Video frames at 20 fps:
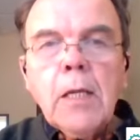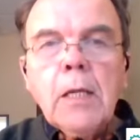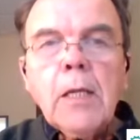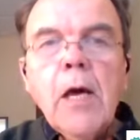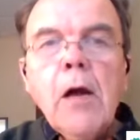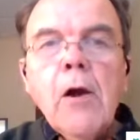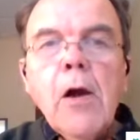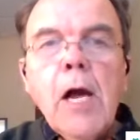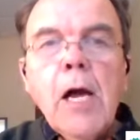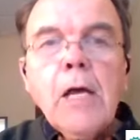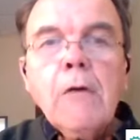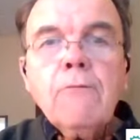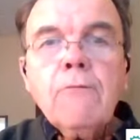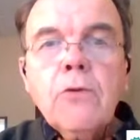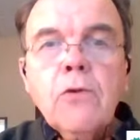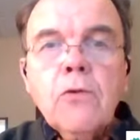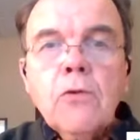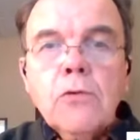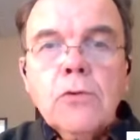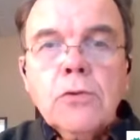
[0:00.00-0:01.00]
Now, I've
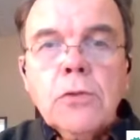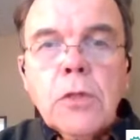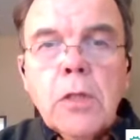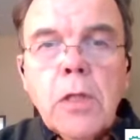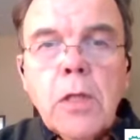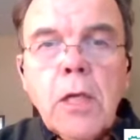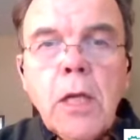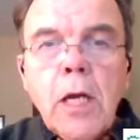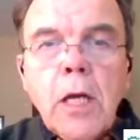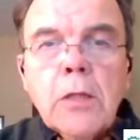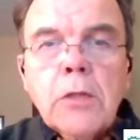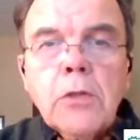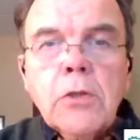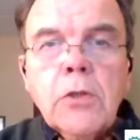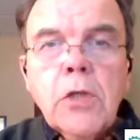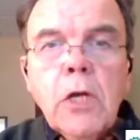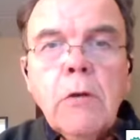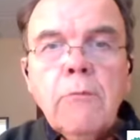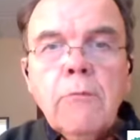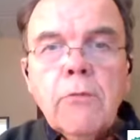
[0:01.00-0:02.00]
used a
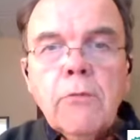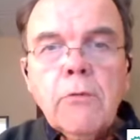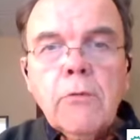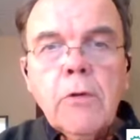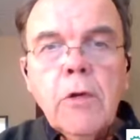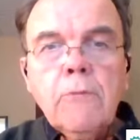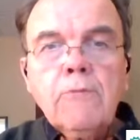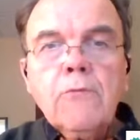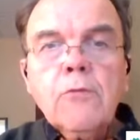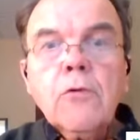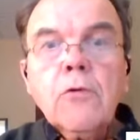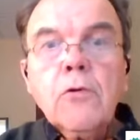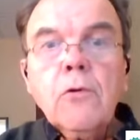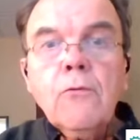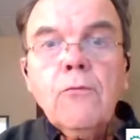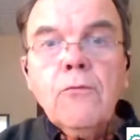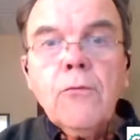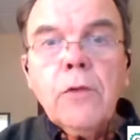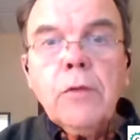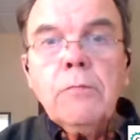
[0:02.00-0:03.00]
number of
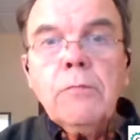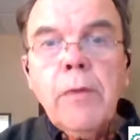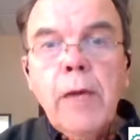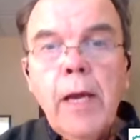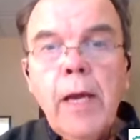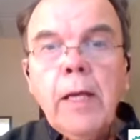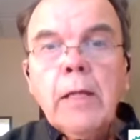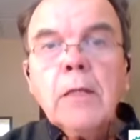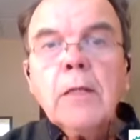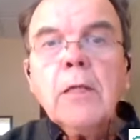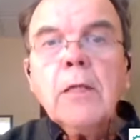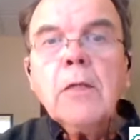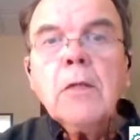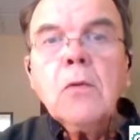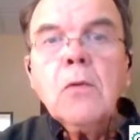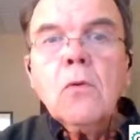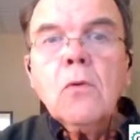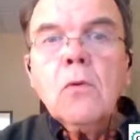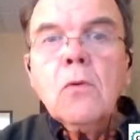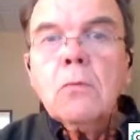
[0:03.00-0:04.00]
neurofeedback
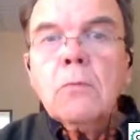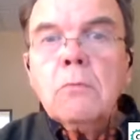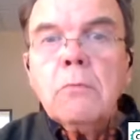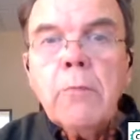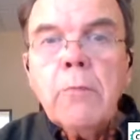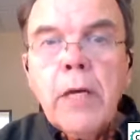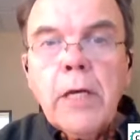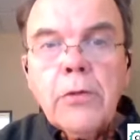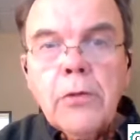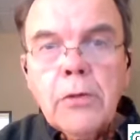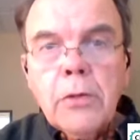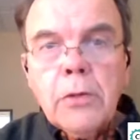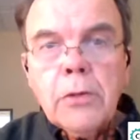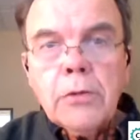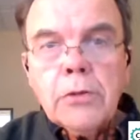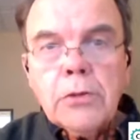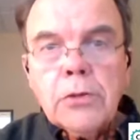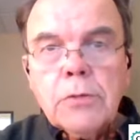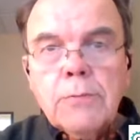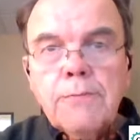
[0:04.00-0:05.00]

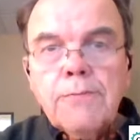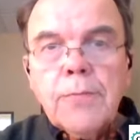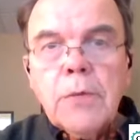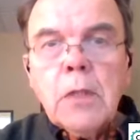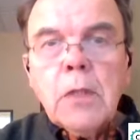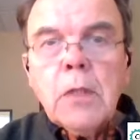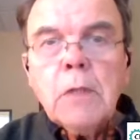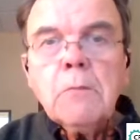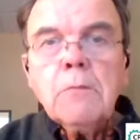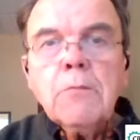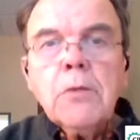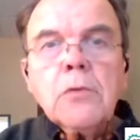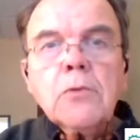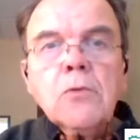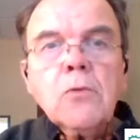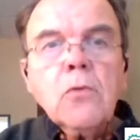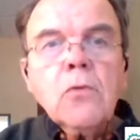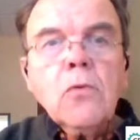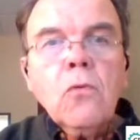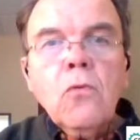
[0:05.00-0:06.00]
methods,
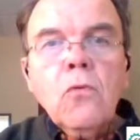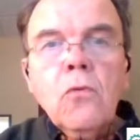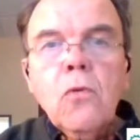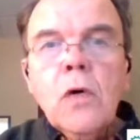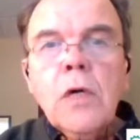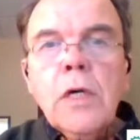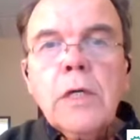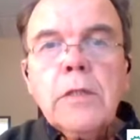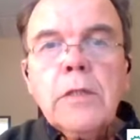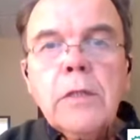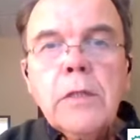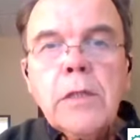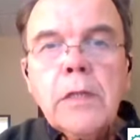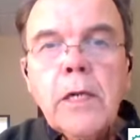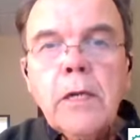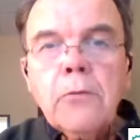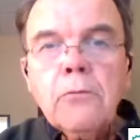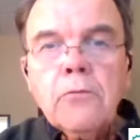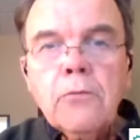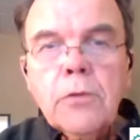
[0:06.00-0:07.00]
but the one that
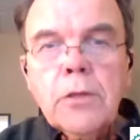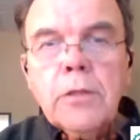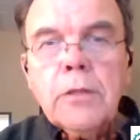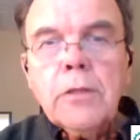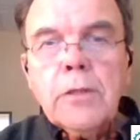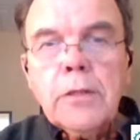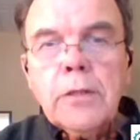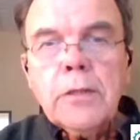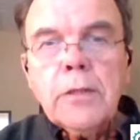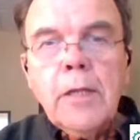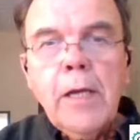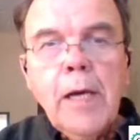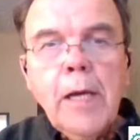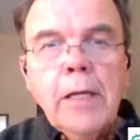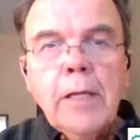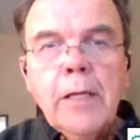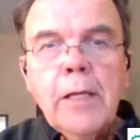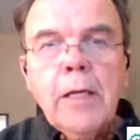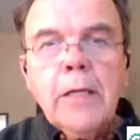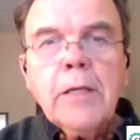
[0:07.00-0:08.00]
I really
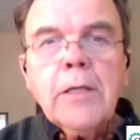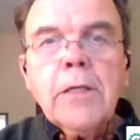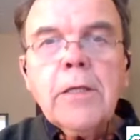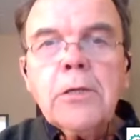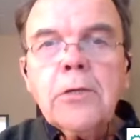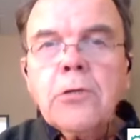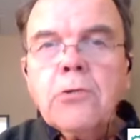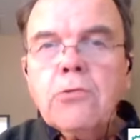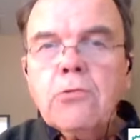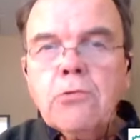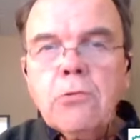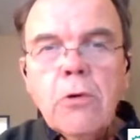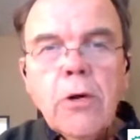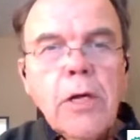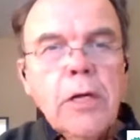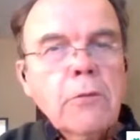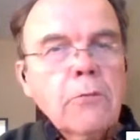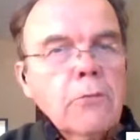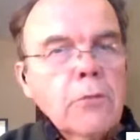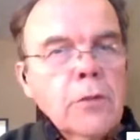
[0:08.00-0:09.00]
like and get
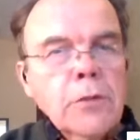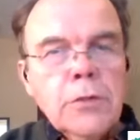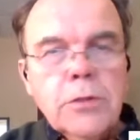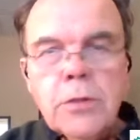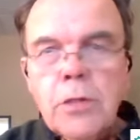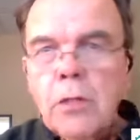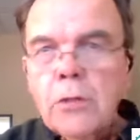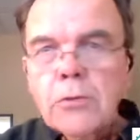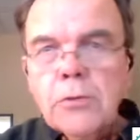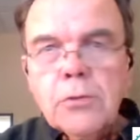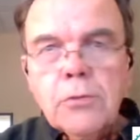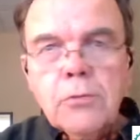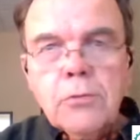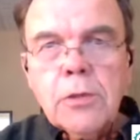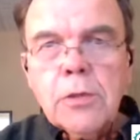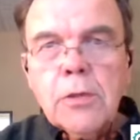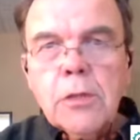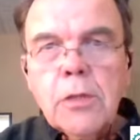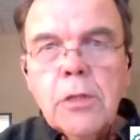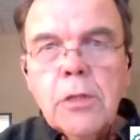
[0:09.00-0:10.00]
great results
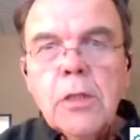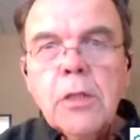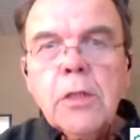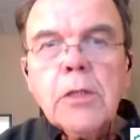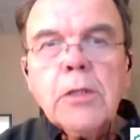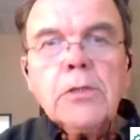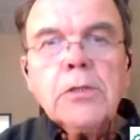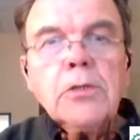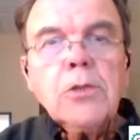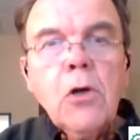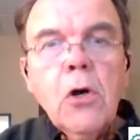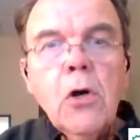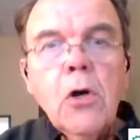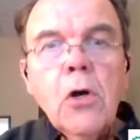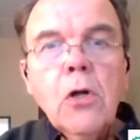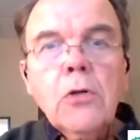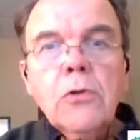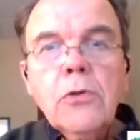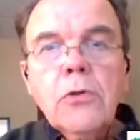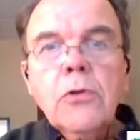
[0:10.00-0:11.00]
with is
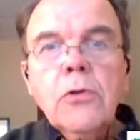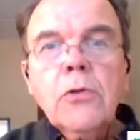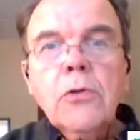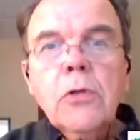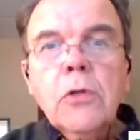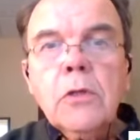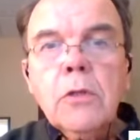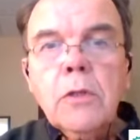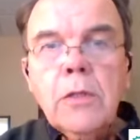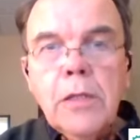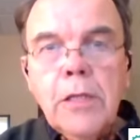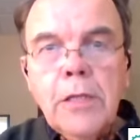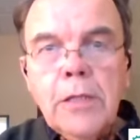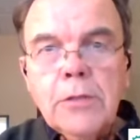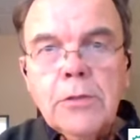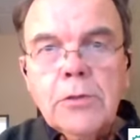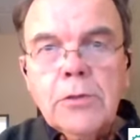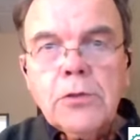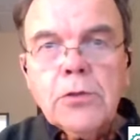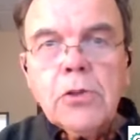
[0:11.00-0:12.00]
called the
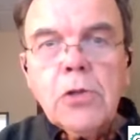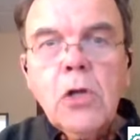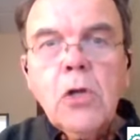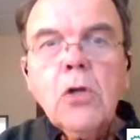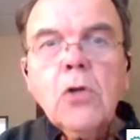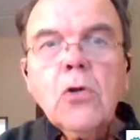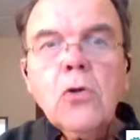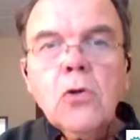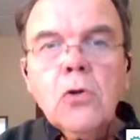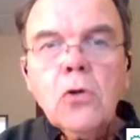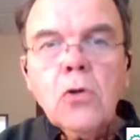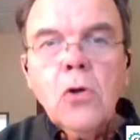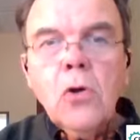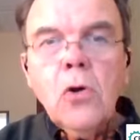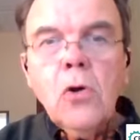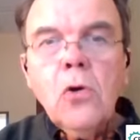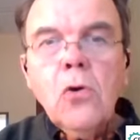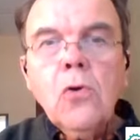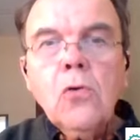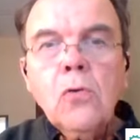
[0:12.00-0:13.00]
LENS,
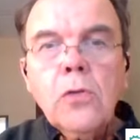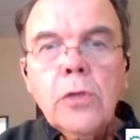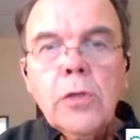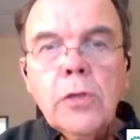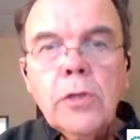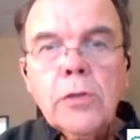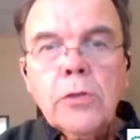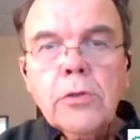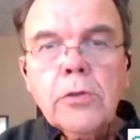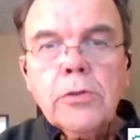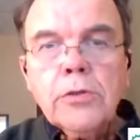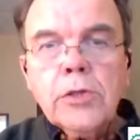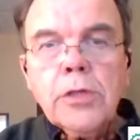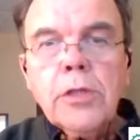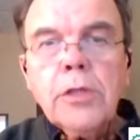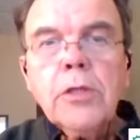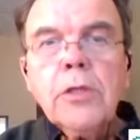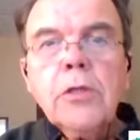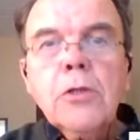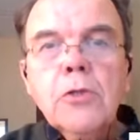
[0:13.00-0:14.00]
Low
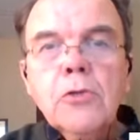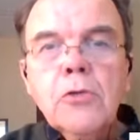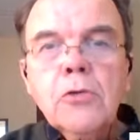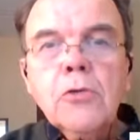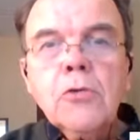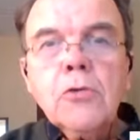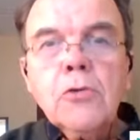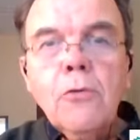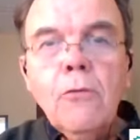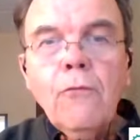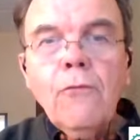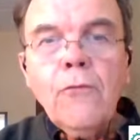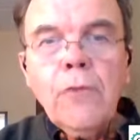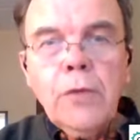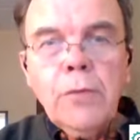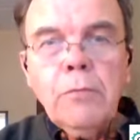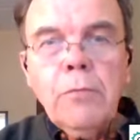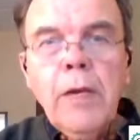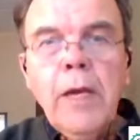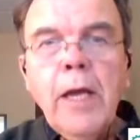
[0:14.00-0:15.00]
Energy
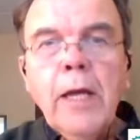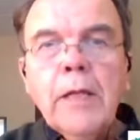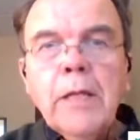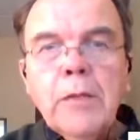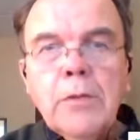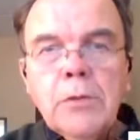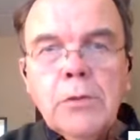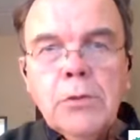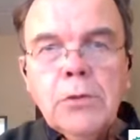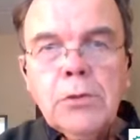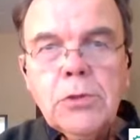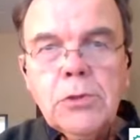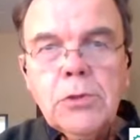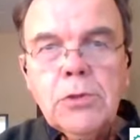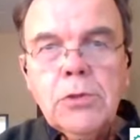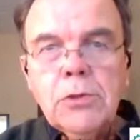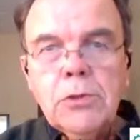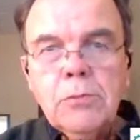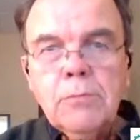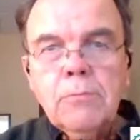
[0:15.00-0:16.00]
Neurofeedback
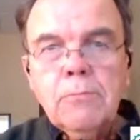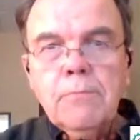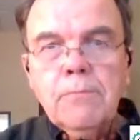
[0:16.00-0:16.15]
System.